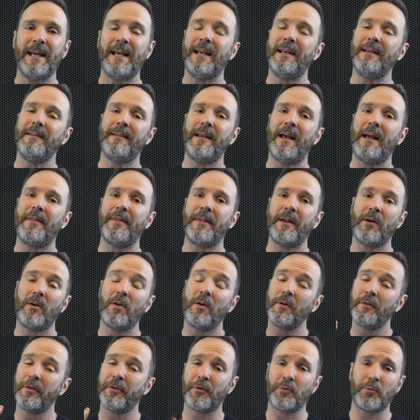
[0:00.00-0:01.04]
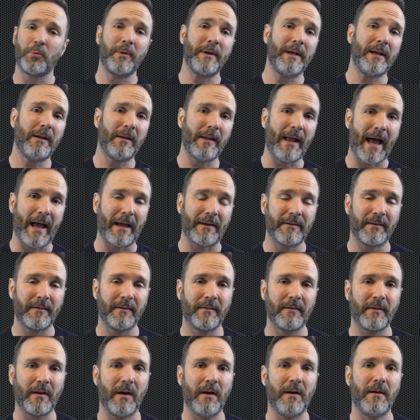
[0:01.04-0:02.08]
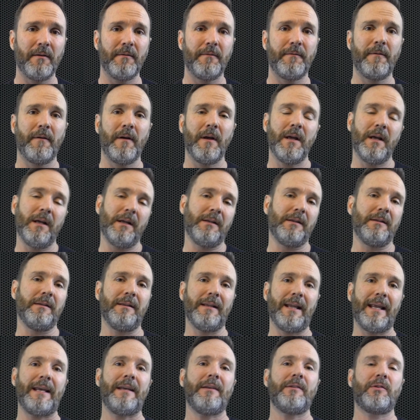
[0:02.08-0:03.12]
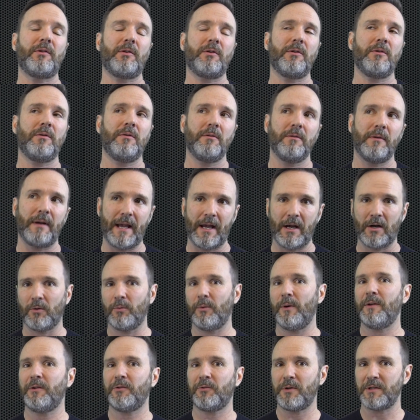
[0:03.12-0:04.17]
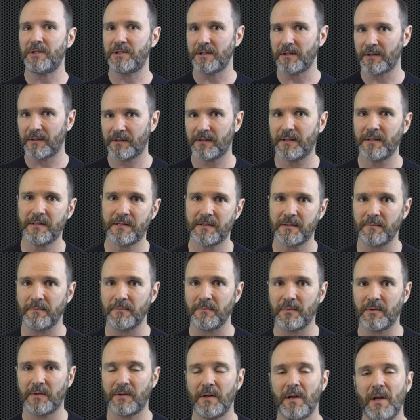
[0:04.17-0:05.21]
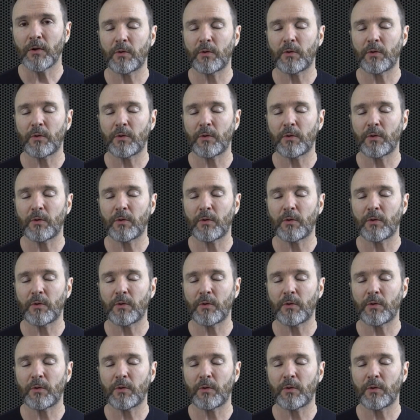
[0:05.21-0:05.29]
is that there are 3 classes of laser hair restoration systems.